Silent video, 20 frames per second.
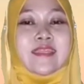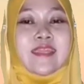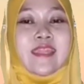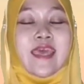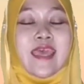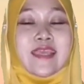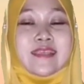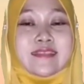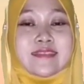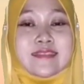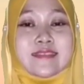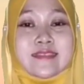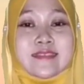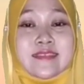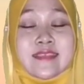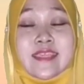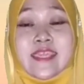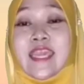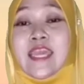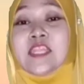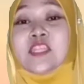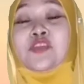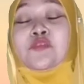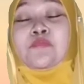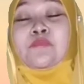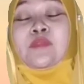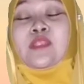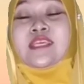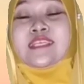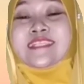Next, can
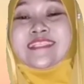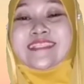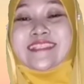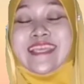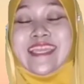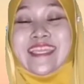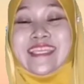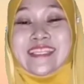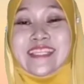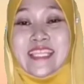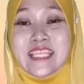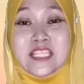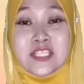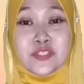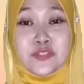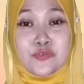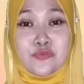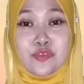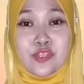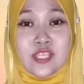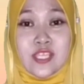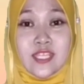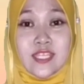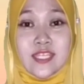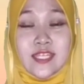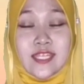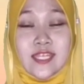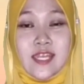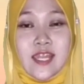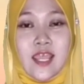you please say this word?
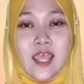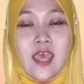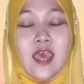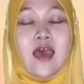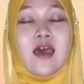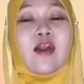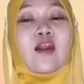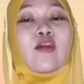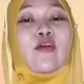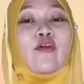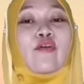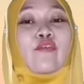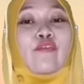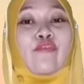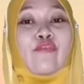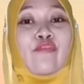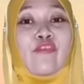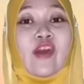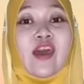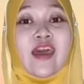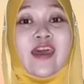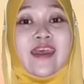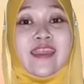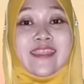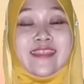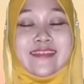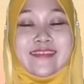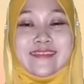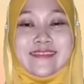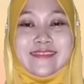
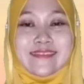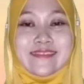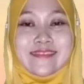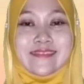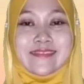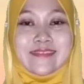Fine.